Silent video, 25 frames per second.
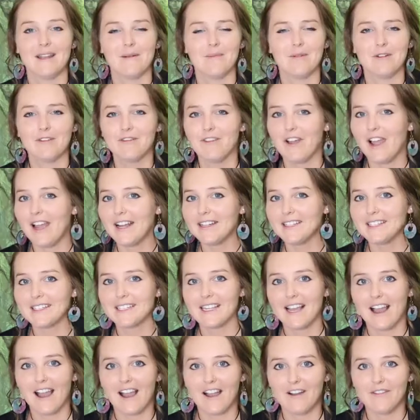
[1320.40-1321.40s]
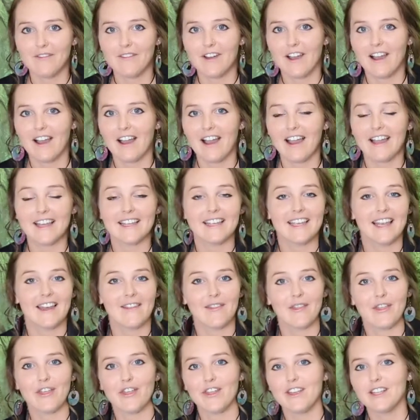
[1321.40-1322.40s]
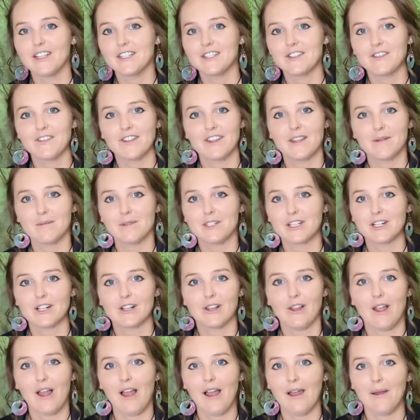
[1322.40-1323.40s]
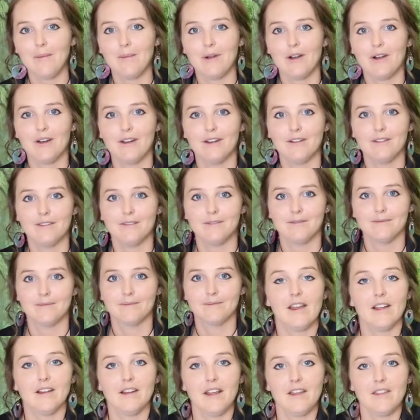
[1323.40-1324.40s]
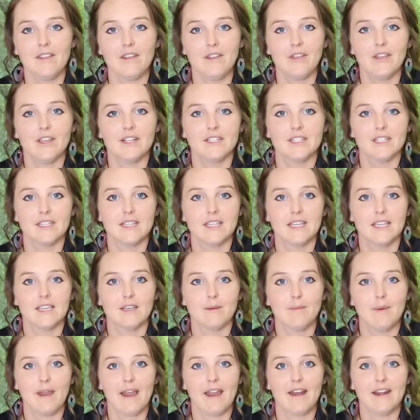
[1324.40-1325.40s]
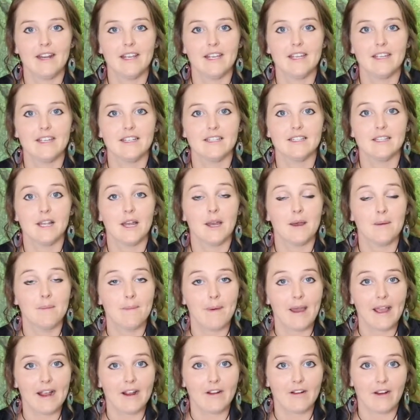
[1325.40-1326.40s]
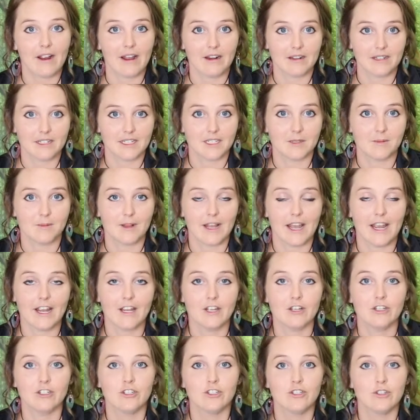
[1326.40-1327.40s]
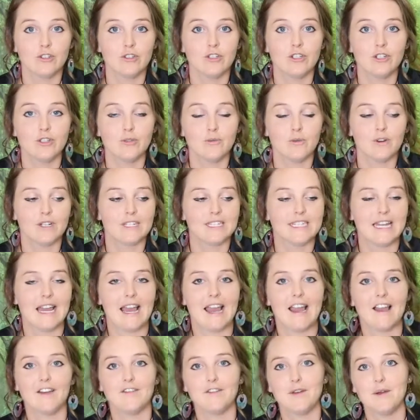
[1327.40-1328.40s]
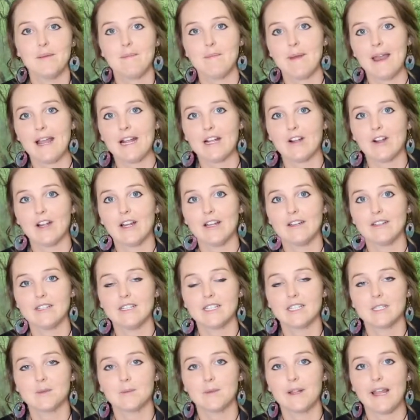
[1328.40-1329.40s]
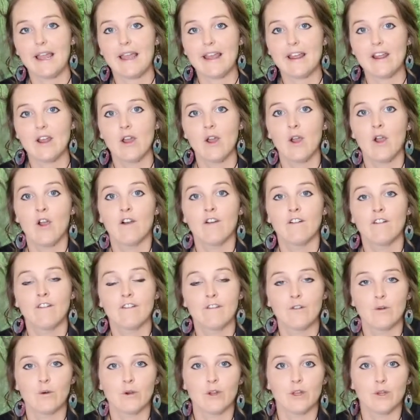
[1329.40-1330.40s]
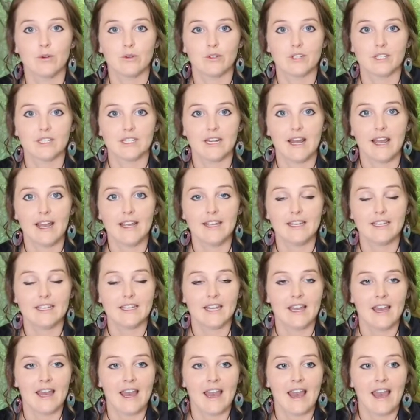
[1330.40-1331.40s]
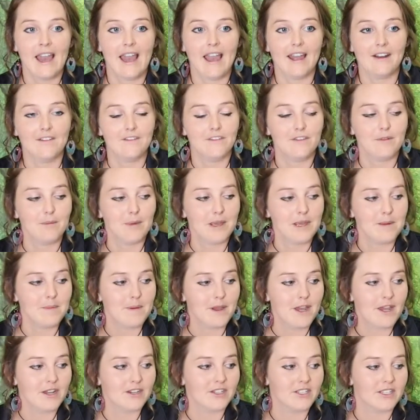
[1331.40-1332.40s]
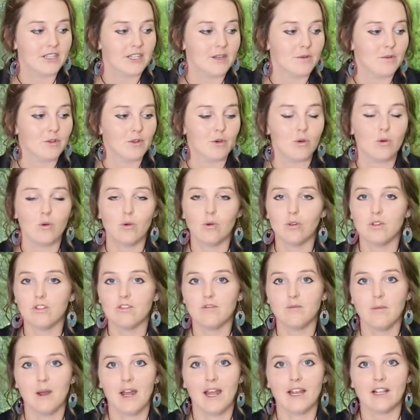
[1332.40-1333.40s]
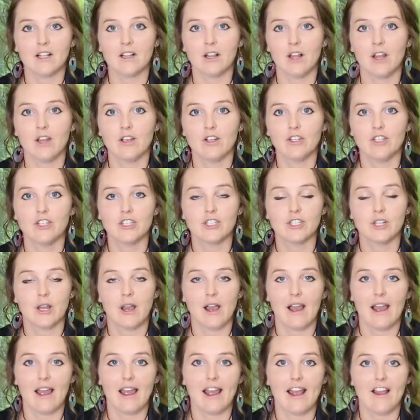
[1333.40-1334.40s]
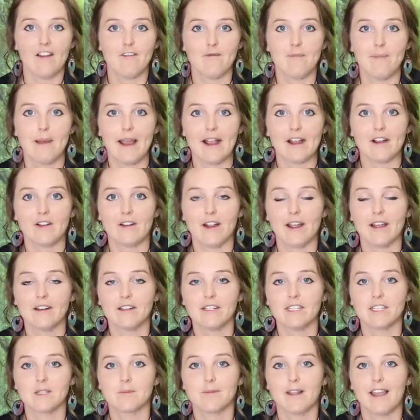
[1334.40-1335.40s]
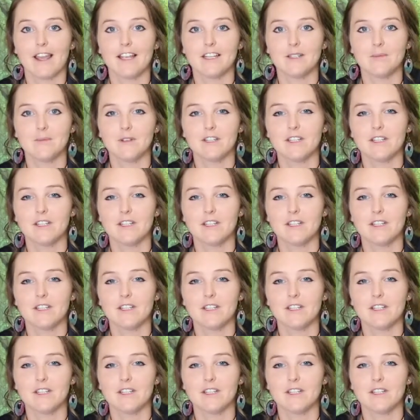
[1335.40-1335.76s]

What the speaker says: It provides cover, again, things for them to climb on. Now another thing to think about is a background display. Do you want to have a background display for your snake? And for me personally, with all of my enclosures, I have background displays